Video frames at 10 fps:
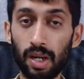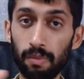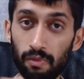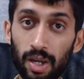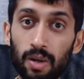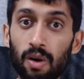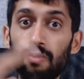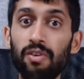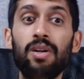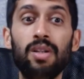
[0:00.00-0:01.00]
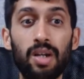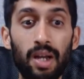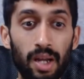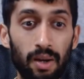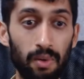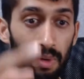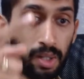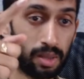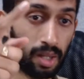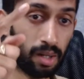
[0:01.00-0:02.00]
and I'm very confident that I
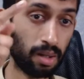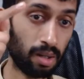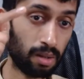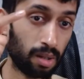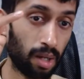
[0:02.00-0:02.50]
have that